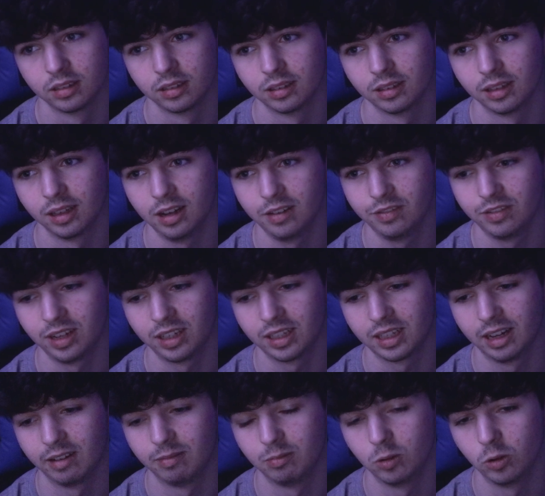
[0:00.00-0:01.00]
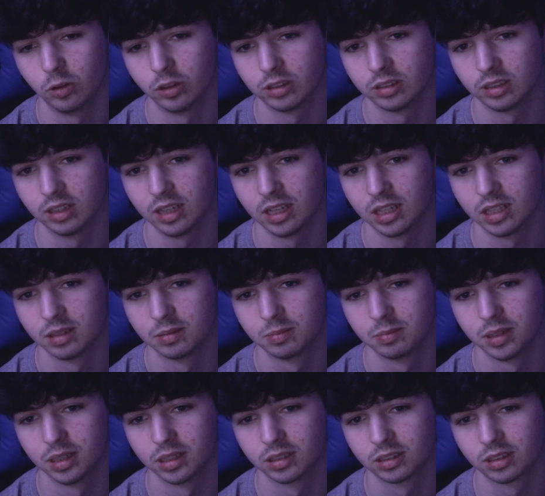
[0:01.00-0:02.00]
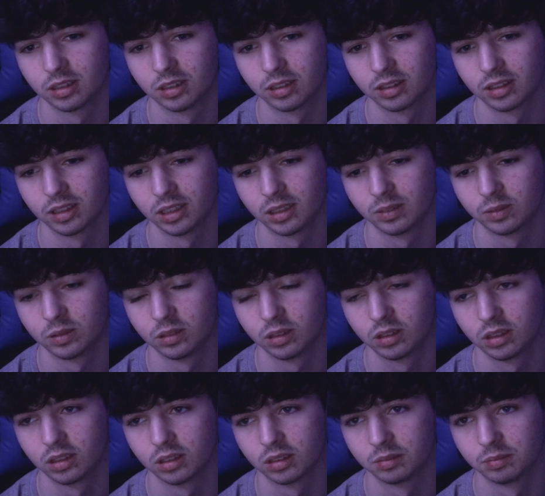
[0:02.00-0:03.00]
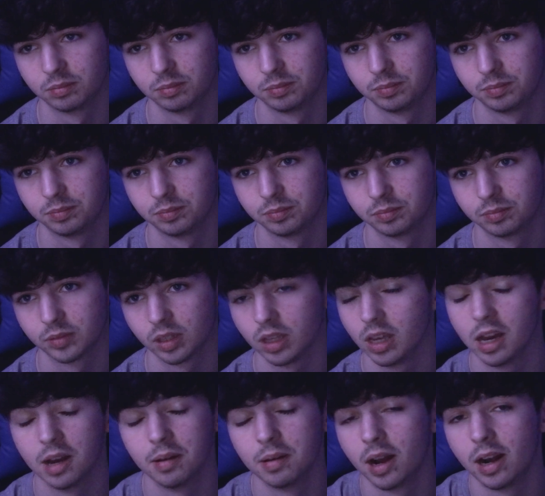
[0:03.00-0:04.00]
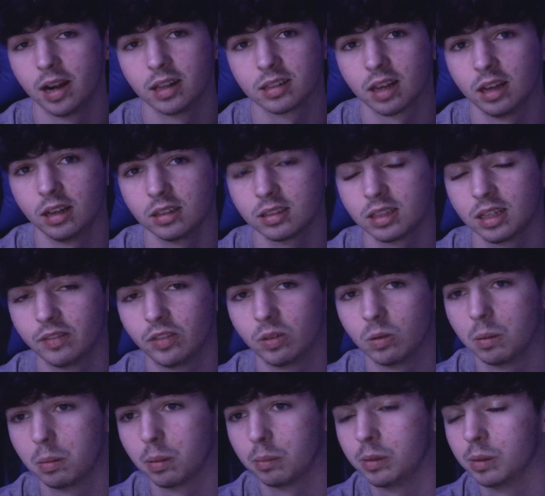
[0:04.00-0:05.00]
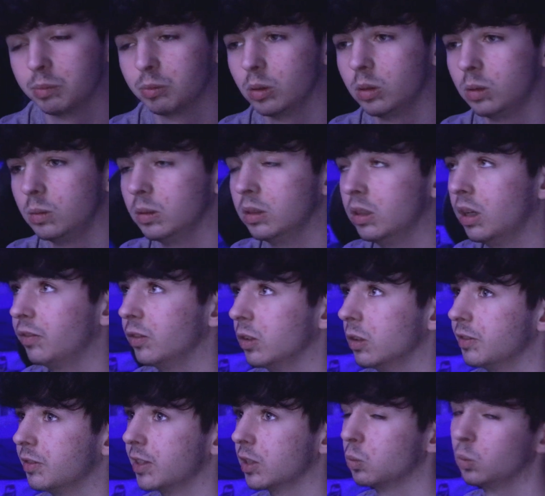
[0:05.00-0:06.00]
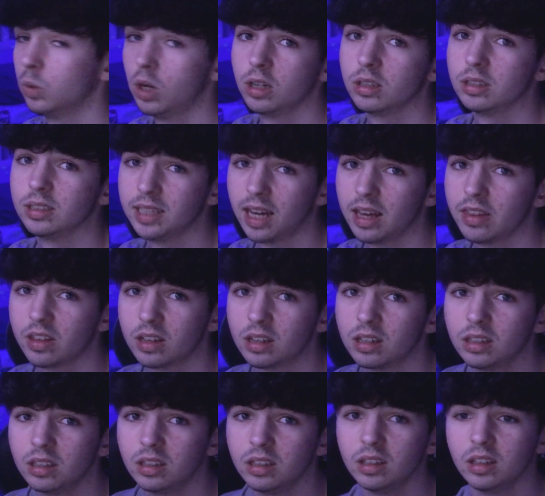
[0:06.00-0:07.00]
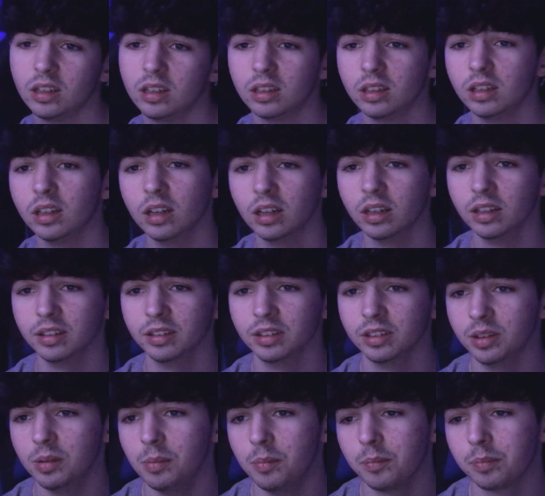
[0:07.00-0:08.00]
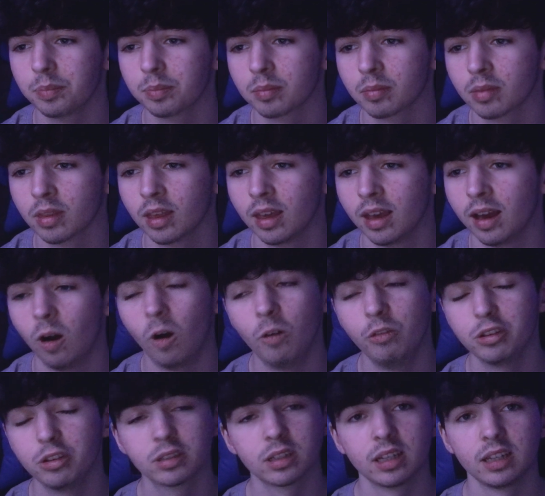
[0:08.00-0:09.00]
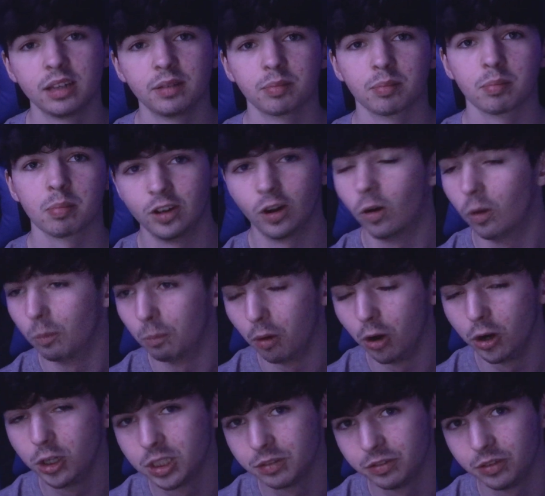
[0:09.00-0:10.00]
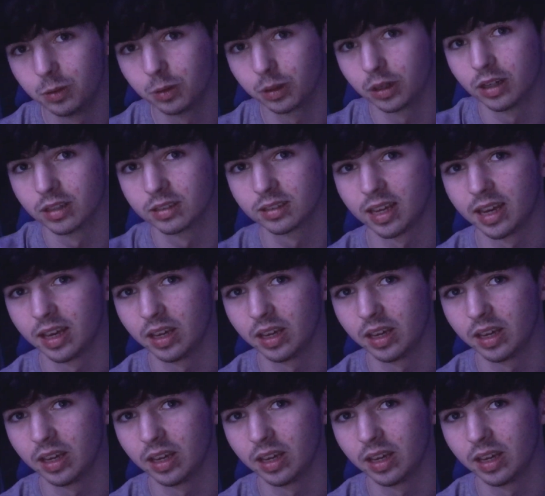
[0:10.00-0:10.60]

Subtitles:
I feel like I have more to say, but I can't think of anything. Yeah, I just love the way Premiere Pro and After Effects work together, and obviously most of you are going to say,